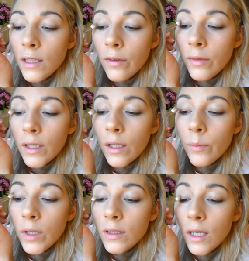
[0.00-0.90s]
It's definitely
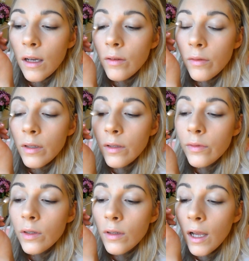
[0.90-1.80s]
a must-have.
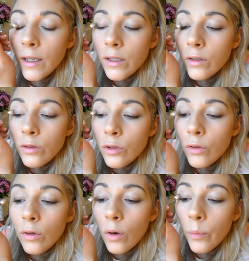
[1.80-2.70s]
If you like
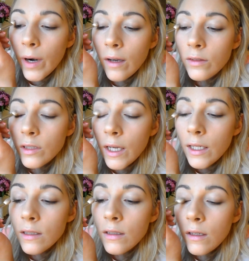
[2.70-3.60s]
neutral or brown
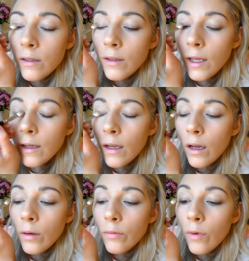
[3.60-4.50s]
shades, then
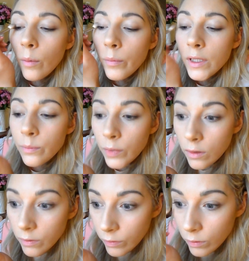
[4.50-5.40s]
Romp is
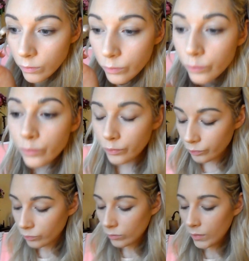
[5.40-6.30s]
beautiful.
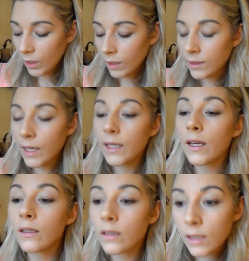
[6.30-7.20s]
I
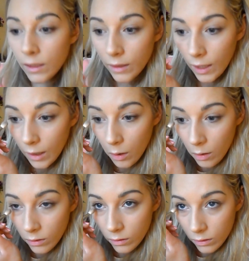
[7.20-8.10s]
take it underneath again.
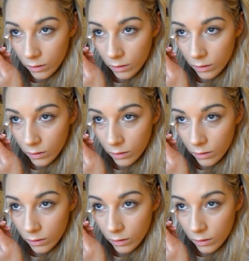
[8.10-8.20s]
